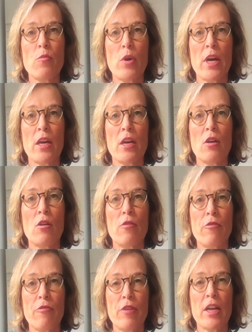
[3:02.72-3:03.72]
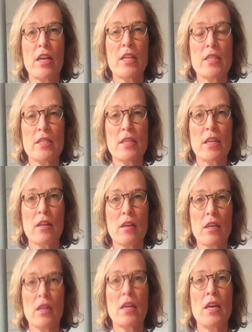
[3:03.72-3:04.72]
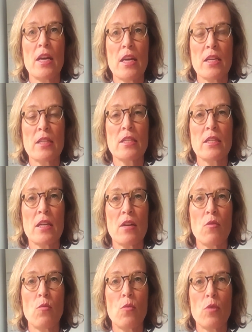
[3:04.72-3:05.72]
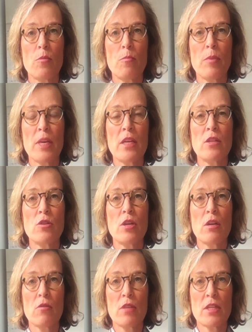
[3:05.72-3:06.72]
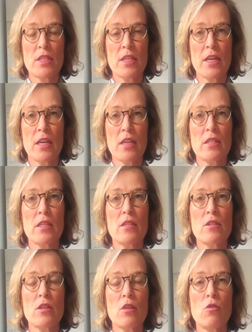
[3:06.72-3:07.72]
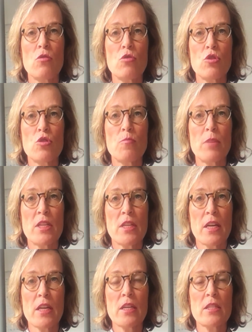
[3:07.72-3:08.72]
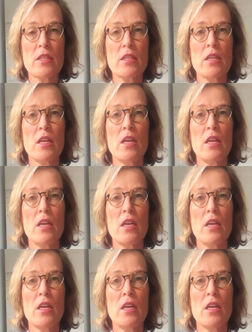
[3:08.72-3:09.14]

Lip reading: way of financing it would be to increase tax. And so who should be taxed?